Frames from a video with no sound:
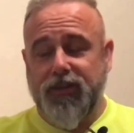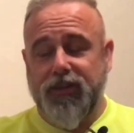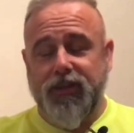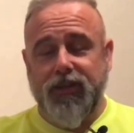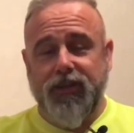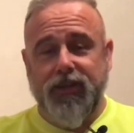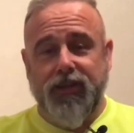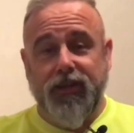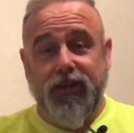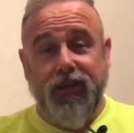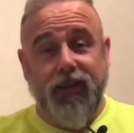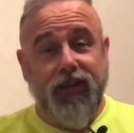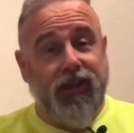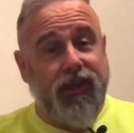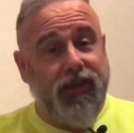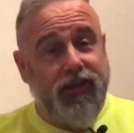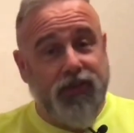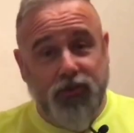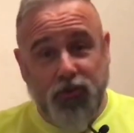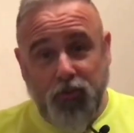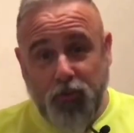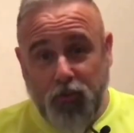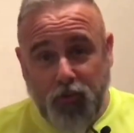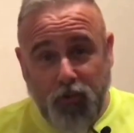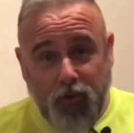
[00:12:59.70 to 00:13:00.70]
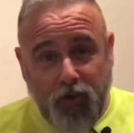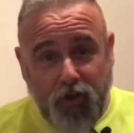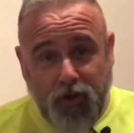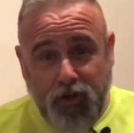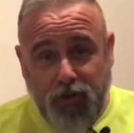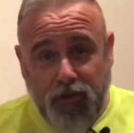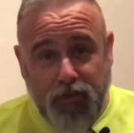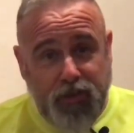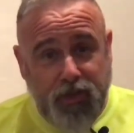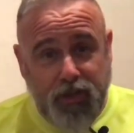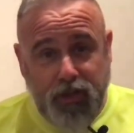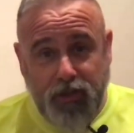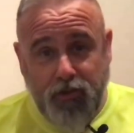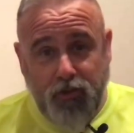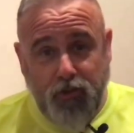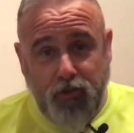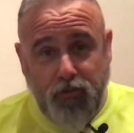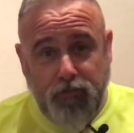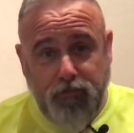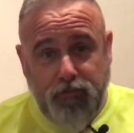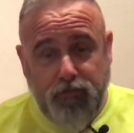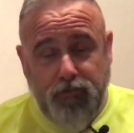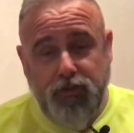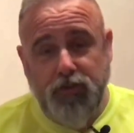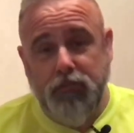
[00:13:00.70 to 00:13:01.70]
And that's all I can think
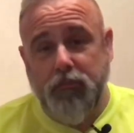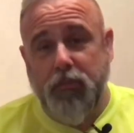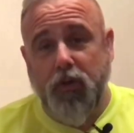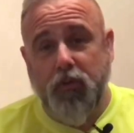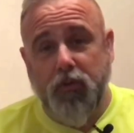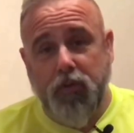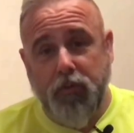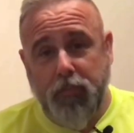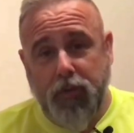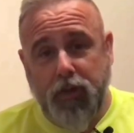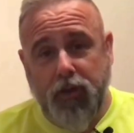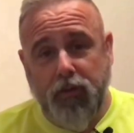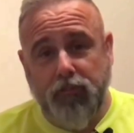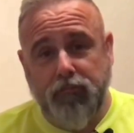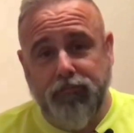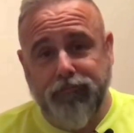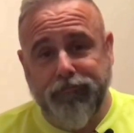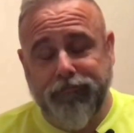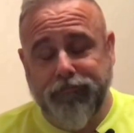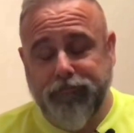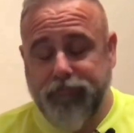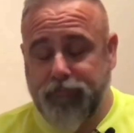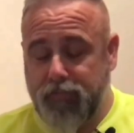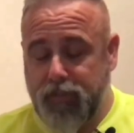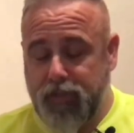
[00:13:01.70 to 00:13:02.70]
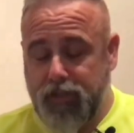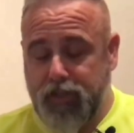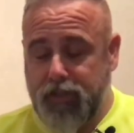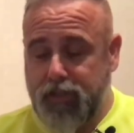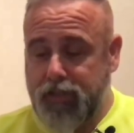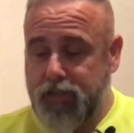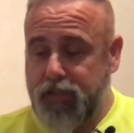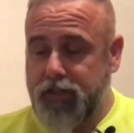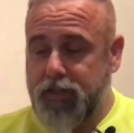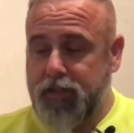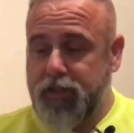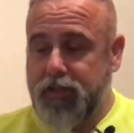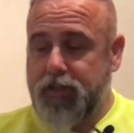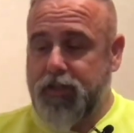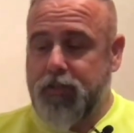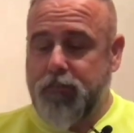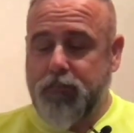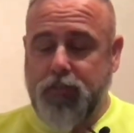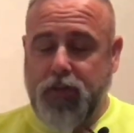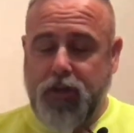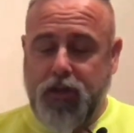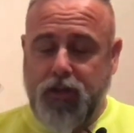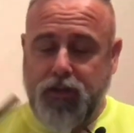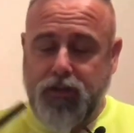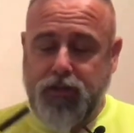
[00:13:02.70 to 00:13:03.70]
of to moan about.
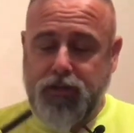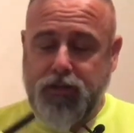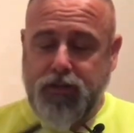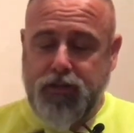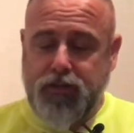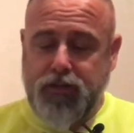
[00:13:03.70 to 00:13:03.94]
But it's a